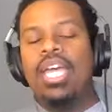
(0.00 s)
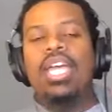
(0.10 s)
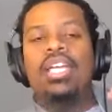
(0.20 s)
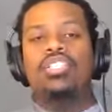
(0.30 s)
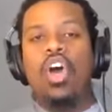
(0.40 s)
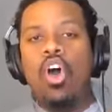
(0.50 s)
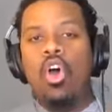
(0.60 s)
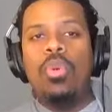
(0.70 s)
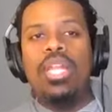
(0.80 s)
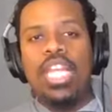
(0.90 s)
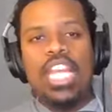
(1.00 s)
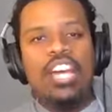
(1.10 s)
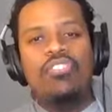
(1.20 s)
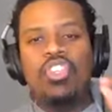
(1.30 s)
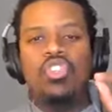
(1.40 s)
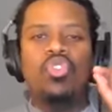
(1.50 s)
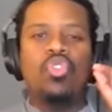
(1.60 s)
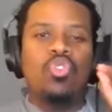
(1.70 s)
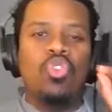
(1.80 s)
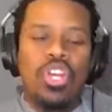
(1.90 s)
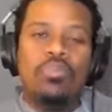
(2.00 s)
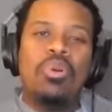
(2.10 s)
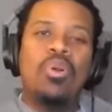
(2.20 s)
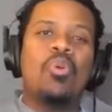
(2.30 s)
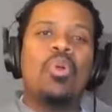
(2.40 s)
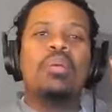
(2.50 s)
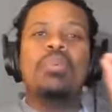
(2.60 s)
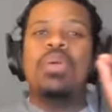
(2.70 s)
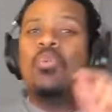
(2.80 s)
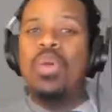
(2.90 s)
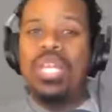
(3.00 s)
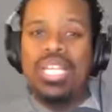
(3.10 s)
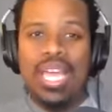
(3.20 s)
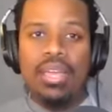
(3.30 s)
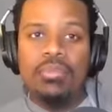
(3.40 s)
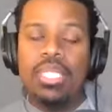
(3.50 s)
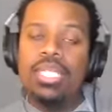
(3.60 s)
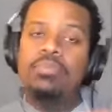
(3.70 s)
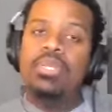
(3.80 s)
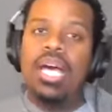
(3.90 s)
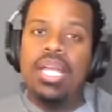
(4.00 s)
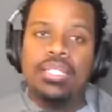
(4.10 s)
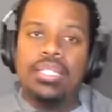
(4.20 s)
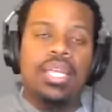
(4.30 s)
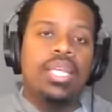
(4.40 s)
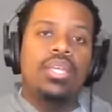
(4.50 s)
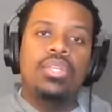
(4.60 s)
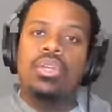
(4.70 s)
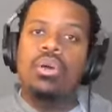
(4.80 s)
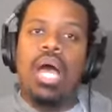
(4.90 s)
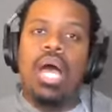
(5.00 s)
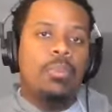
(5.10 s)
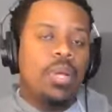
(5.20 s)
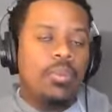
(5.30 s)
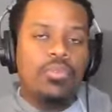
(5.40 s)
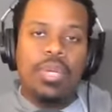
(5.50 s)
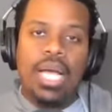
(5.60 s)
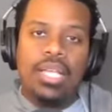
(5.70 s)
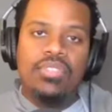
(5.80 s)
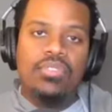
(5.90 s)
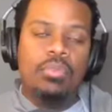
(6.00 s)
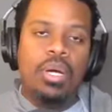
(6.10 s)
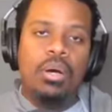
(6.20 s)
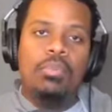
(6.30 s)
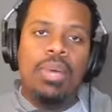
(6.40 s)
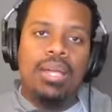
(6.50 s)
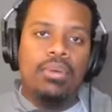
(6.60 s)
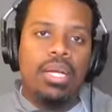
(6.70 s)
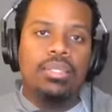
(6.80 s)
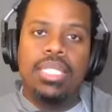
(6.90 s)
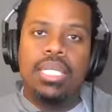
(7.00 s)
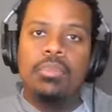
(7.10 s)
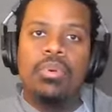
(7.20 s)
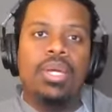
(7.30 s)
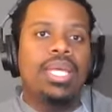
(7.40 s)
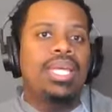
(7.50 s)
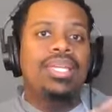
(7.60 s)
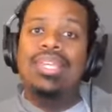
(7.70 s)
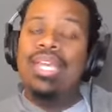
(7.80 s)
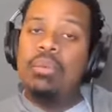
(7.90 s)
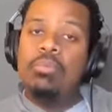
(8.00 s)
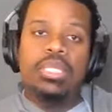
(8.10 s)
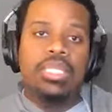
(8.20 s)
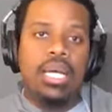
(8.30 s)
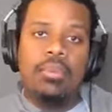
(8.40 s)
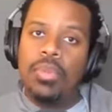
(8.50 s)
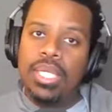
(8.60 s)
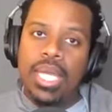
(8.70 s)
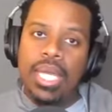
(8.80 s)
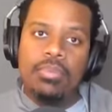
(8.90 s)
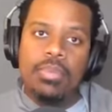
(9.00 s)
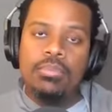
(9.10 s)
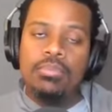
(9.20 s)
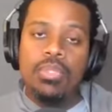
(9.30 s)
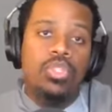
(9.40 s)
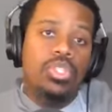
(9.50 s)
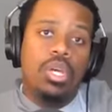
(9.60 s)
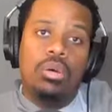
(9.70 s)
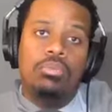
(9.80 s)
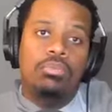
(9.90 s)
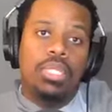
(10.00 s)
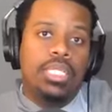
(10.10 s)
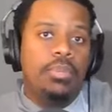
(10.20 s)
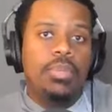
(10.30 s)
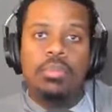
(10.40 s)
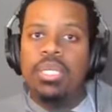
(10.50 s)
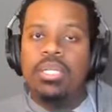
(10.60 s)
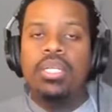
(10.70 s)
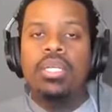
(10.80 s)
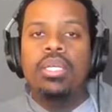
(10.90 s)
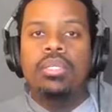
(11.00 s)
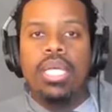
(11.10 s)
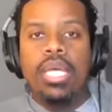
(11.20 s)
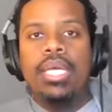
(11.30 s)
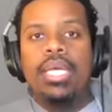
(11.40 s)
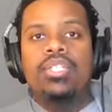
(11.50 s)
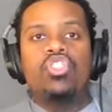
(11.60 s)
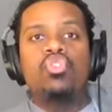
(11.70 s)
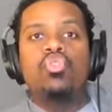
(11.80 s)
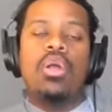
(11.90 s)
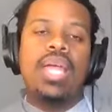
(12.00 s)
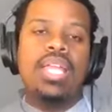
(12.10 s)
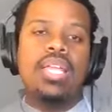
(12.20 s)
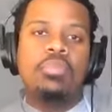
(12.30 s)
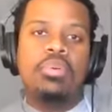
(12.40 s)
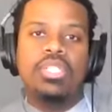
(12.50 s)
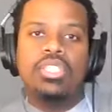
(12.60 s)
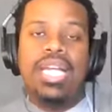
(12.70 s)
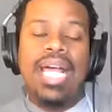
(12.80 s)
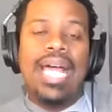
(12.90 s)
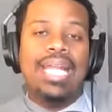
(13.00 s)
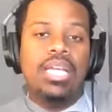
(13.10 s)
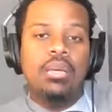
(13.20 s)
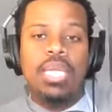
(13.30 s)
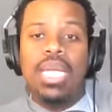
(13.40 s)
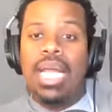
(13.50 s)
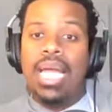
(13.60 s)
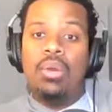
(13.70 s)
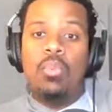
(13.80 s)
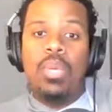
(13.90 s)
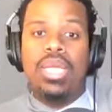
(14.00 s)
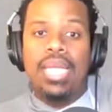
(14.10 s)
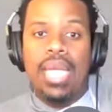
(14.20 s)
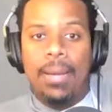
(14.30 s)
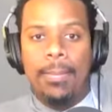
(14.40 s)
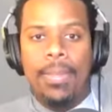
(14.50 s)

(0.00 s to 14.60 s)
It's already enough for you to run the program and win games. And let's be honest, I'm coming from a college football background standpoint. You ain't got much time to win games. You just don't. Let's keep it a buck. Okay. So you already had that pressure that I got to come in and I got to win now.